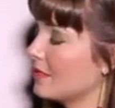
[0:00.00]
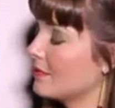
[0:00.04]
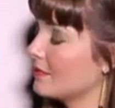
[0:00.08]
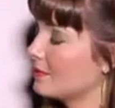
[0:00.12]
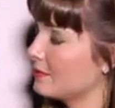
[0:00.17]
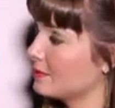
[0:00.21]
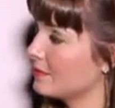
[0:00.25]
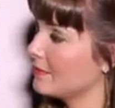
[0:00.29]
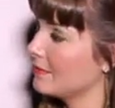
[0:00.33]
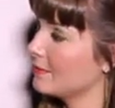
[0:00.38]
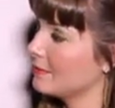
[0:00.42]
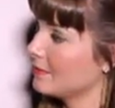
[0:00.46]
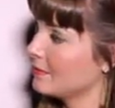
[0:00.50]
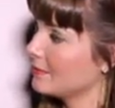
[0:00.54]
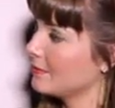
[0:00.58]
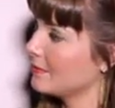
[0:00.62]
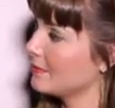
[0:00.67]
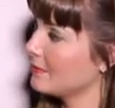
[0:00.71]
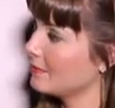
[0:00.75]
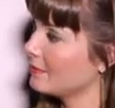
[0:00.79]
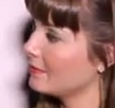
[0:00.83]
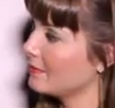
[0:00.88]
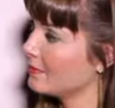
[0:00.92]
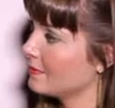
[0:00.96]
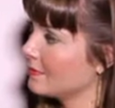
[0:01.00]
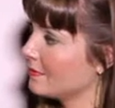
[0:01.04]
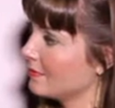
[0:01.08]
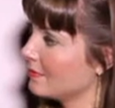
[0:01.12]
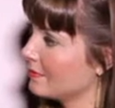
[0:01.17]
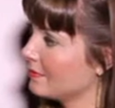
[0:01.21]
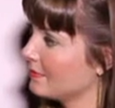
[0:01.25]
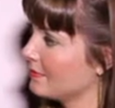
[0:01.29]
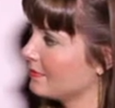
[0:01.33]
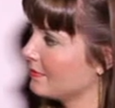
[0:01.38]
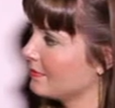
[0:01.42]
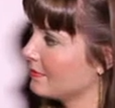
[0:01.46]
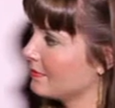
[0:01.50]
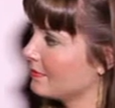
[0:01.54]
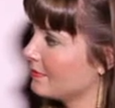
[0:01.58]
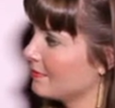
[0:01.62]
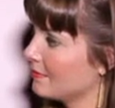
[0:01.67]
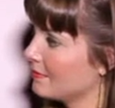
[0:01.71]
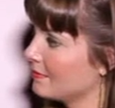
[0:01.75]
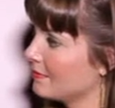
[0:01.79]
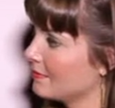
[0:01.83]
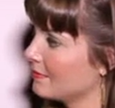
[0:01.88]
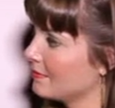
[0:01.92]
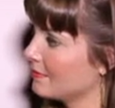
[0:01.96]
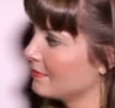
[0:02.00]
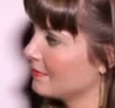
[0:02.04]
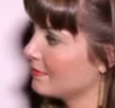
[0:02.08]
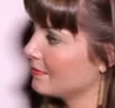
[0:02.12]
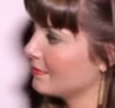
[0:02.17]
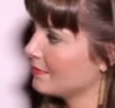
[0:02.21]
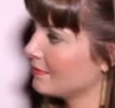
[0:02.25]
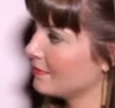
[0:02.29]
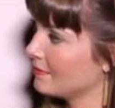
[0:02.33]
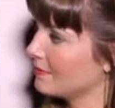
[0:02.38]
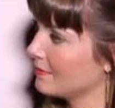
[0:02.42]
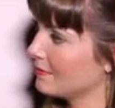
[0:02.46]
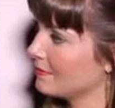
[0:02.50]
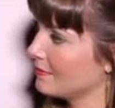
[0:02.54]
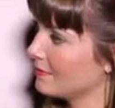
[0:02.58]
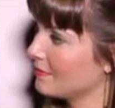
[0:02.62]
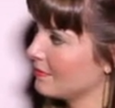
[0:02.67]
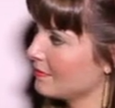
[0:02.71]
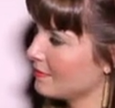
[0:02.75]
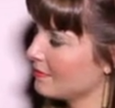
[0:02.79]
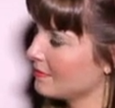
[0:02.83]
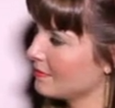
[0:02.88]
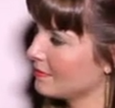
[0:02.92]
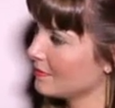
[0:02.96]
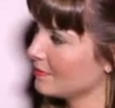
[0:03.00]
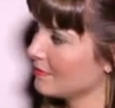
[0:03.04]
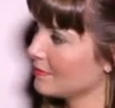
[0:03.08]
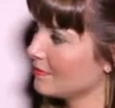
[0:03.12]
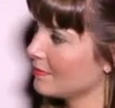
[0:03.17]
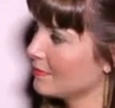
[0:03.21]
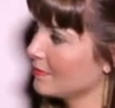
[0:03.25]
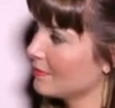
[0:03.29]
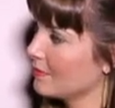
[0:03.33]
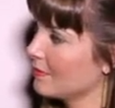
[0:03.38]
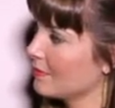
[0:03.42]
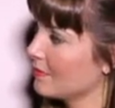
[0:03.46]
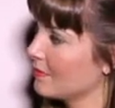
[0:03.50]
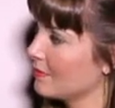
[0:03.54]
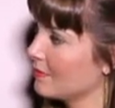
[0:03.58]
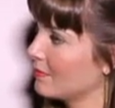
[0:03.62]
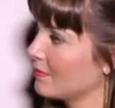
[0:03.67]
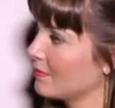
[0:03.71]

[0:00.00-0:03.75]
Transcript: No words are spoken by the person on screen.